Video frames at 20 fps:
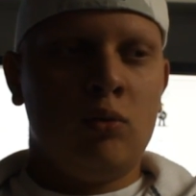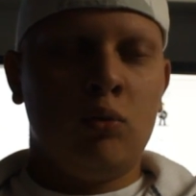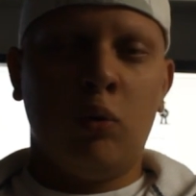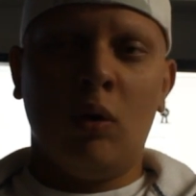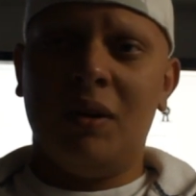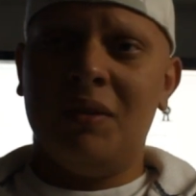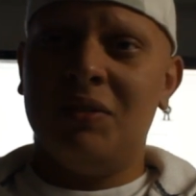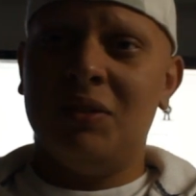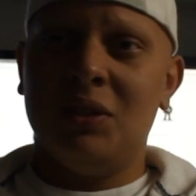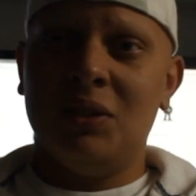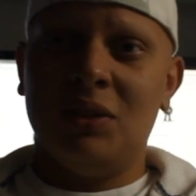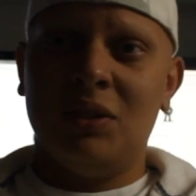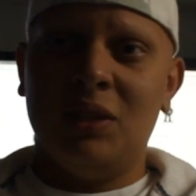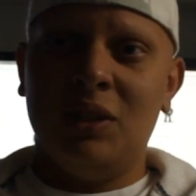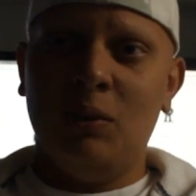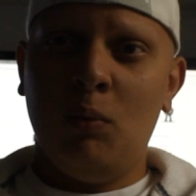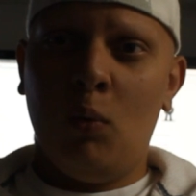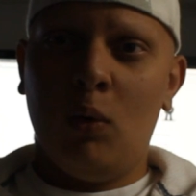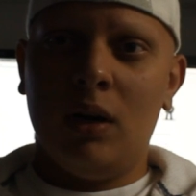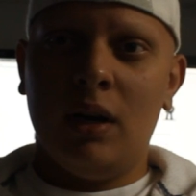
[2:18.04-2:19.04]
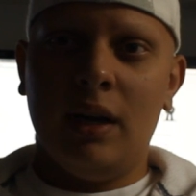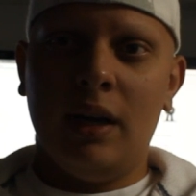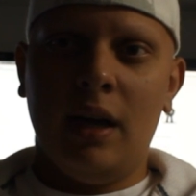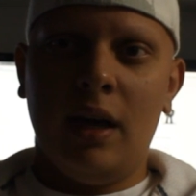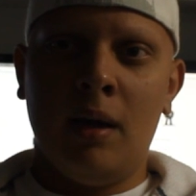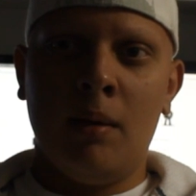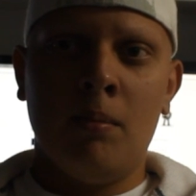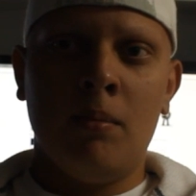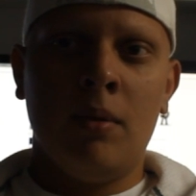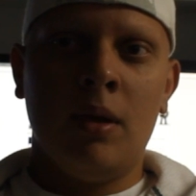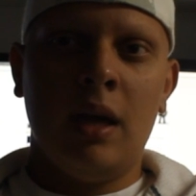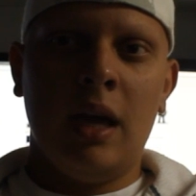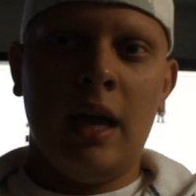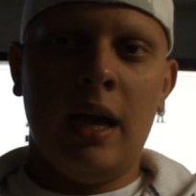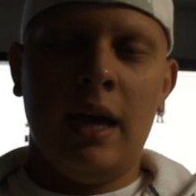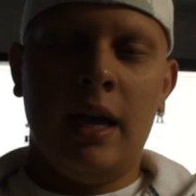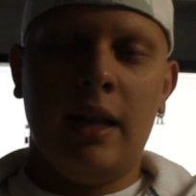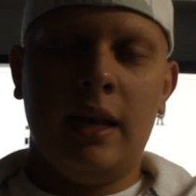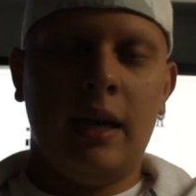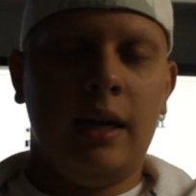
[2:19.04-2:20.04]
12:30, 1 a.m.
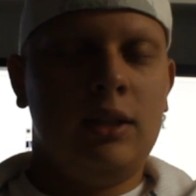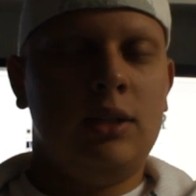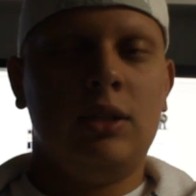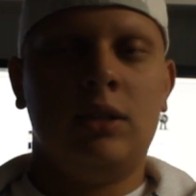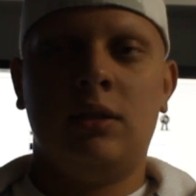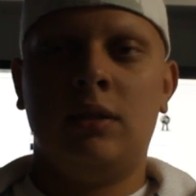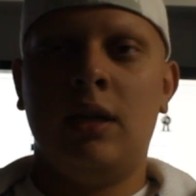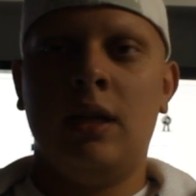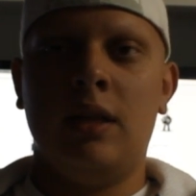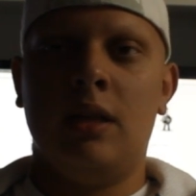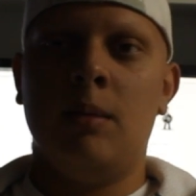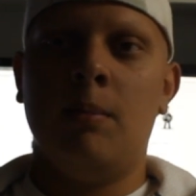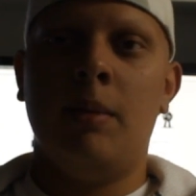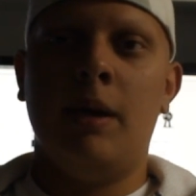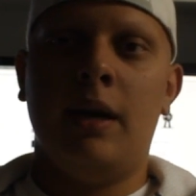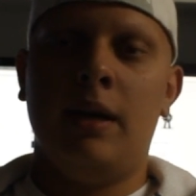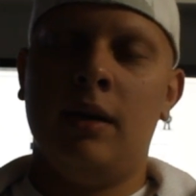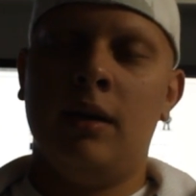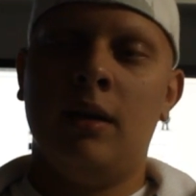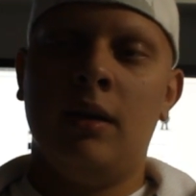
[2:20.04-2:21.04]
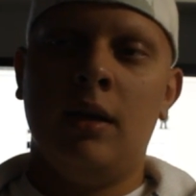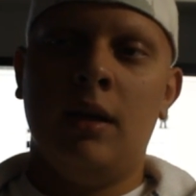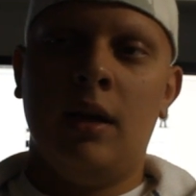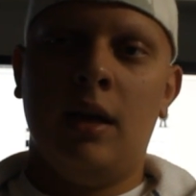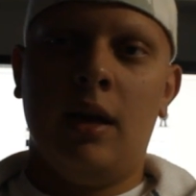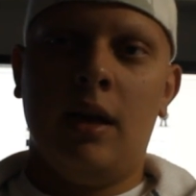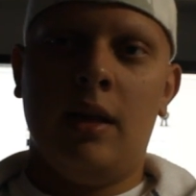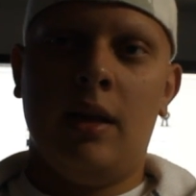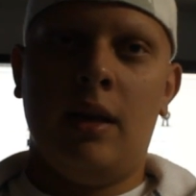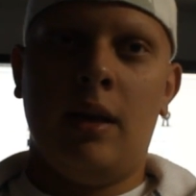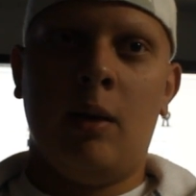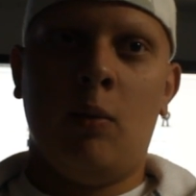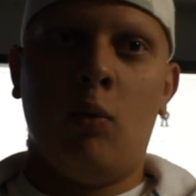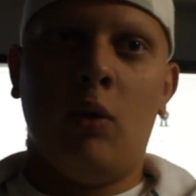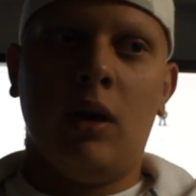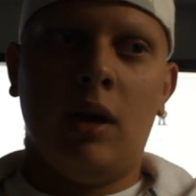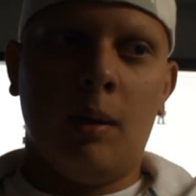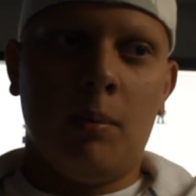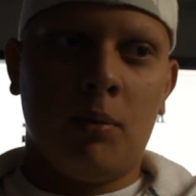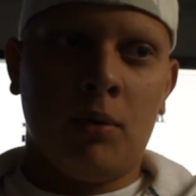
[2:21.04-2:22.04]
and I just hit the bed. And then I
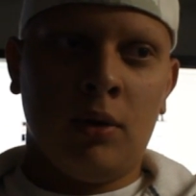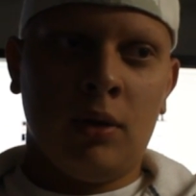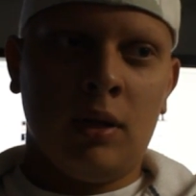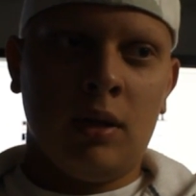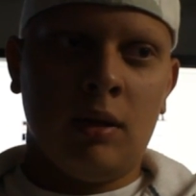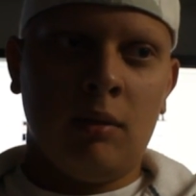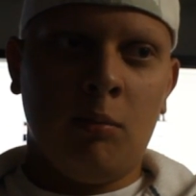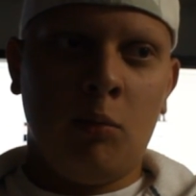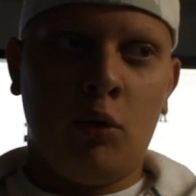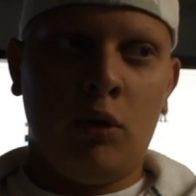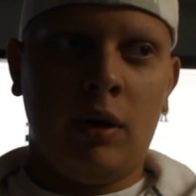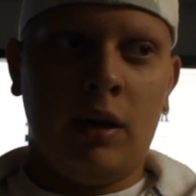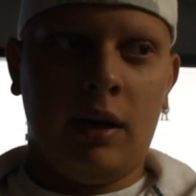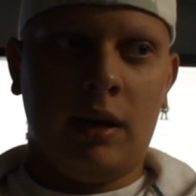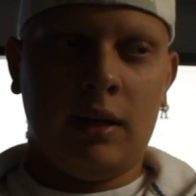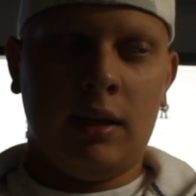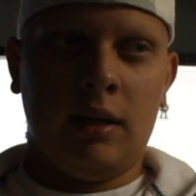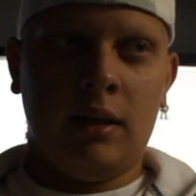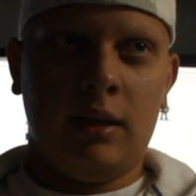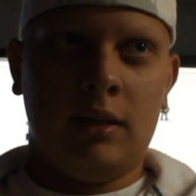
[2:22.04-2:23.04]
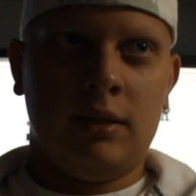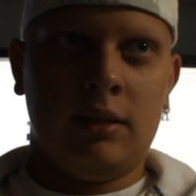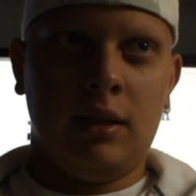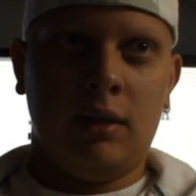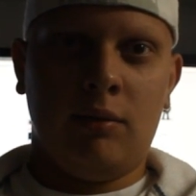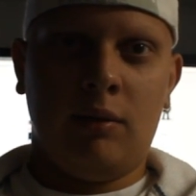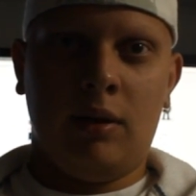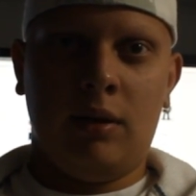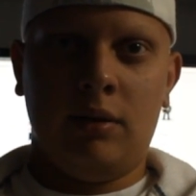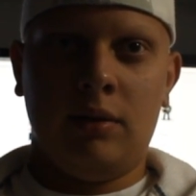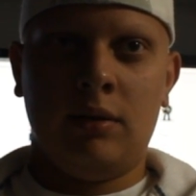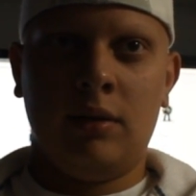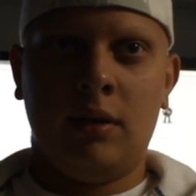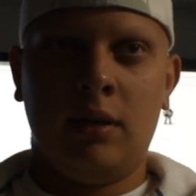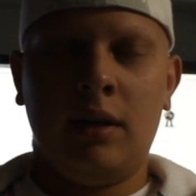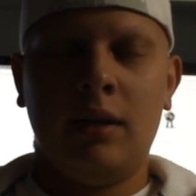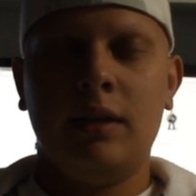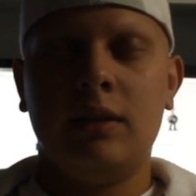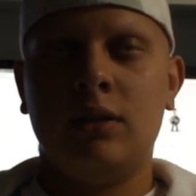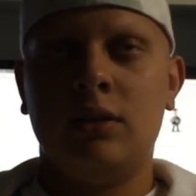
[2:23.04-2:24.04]
wake up early in the morning at let's say around
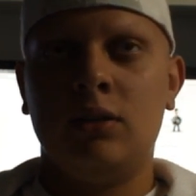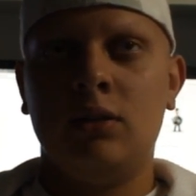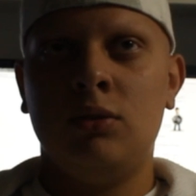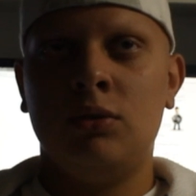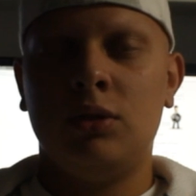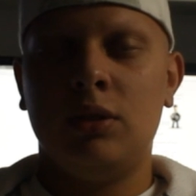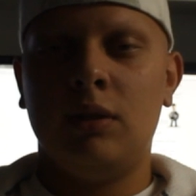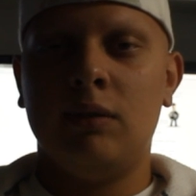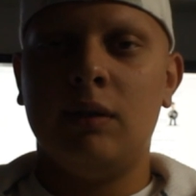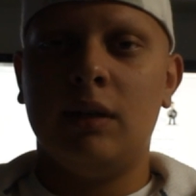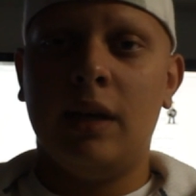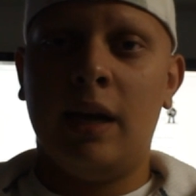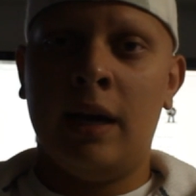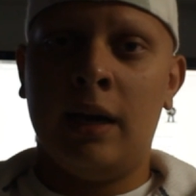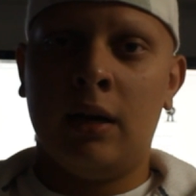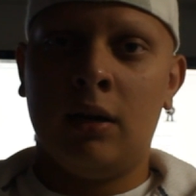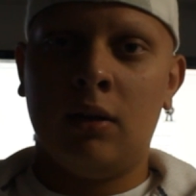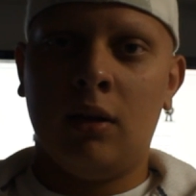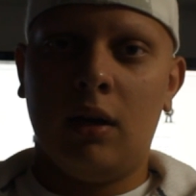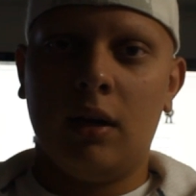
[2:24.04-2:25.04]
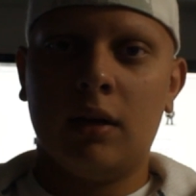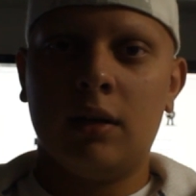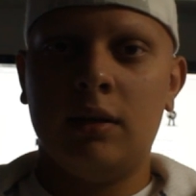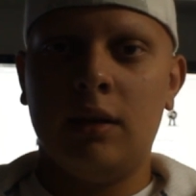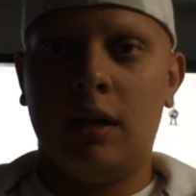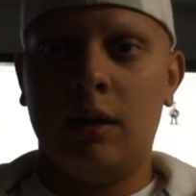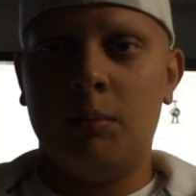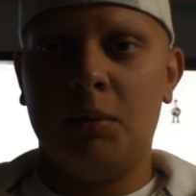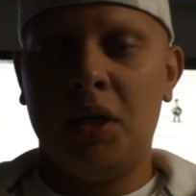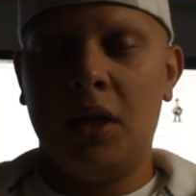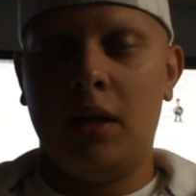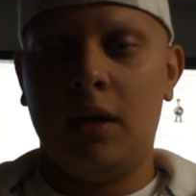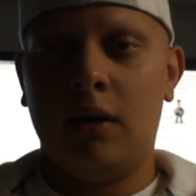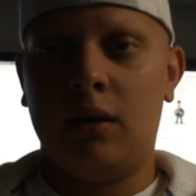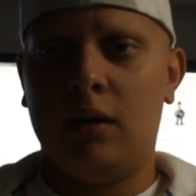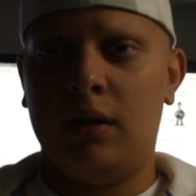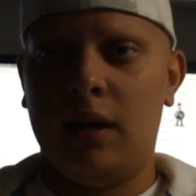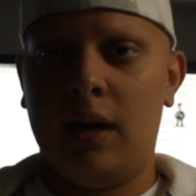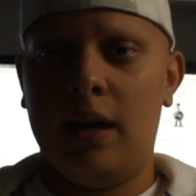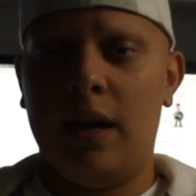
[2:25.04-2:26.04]
I guess usually around 8 o'clock, 9 p
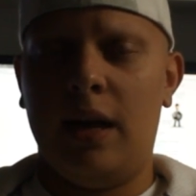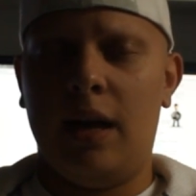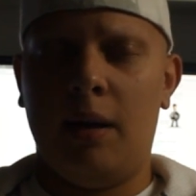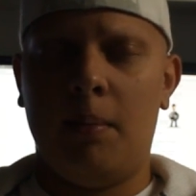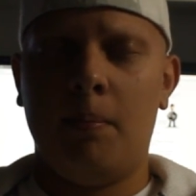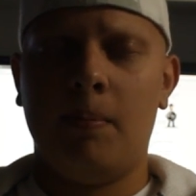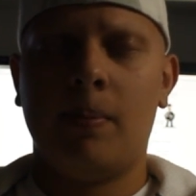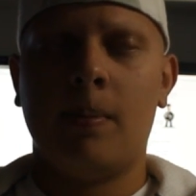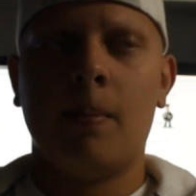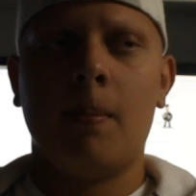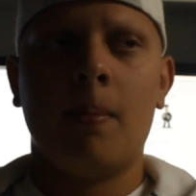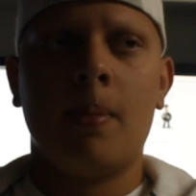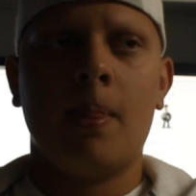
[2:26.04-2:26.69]
or 9 a.m